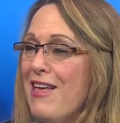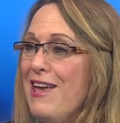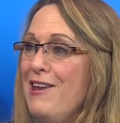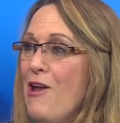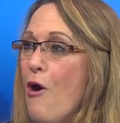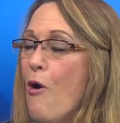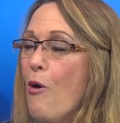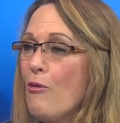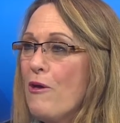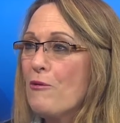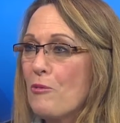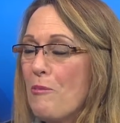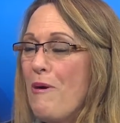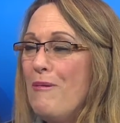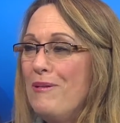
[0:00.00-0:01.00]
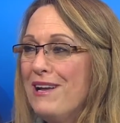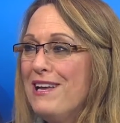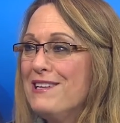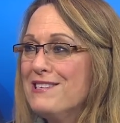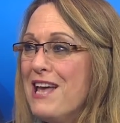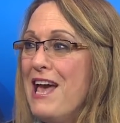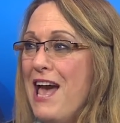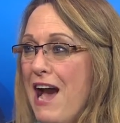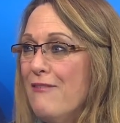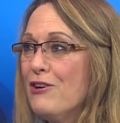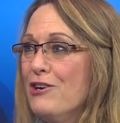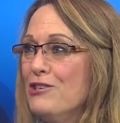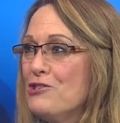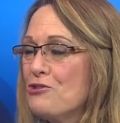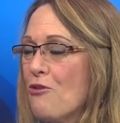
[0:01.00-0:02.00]
they know that Republicans have a
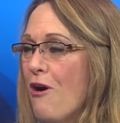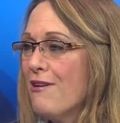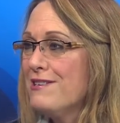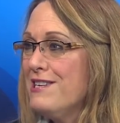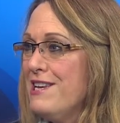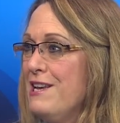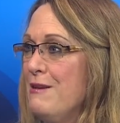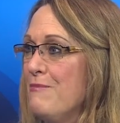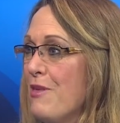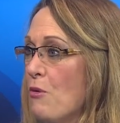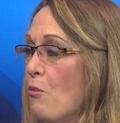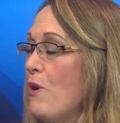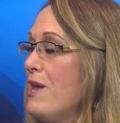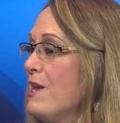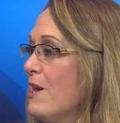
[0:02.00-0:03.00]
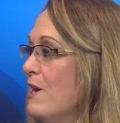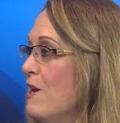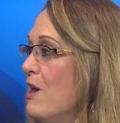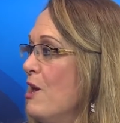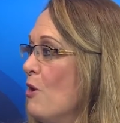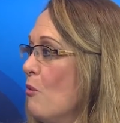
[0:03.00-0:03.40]
good, strong team that we can